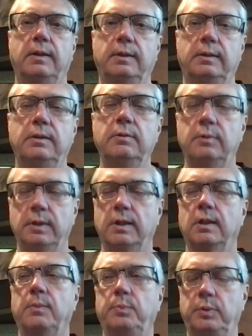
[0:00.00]
you will
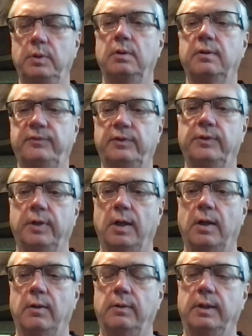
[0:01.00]
get a beautiful
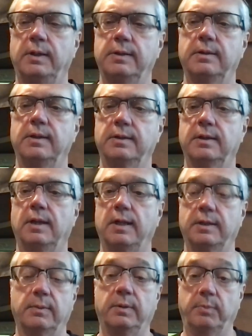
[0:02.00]
tone. It's
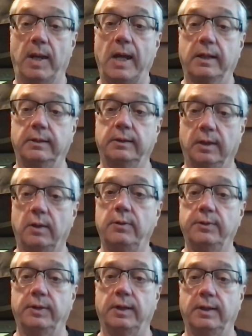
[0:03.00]
nice. I mean, back in the
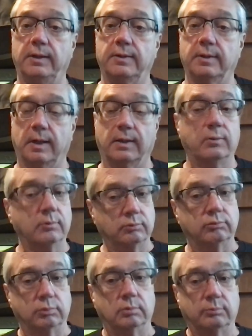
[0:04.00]
old days, like
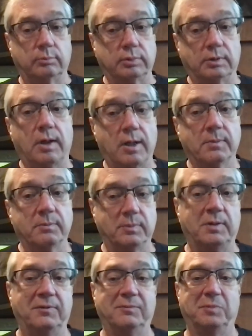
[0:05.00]
long
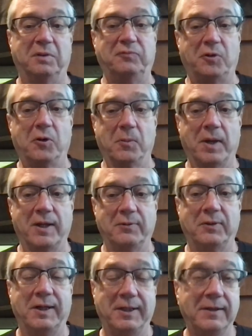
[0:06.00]
before, by the
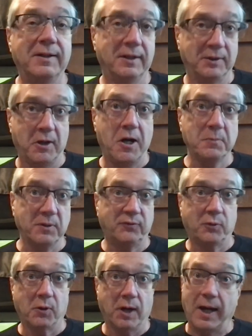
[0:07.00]
way, long
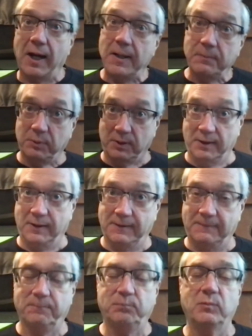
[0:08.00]
before I played,
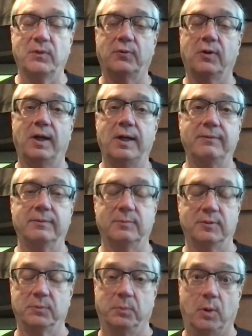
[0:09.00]
before I even
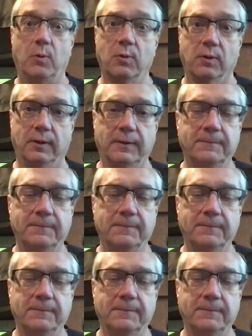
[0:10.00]
was born,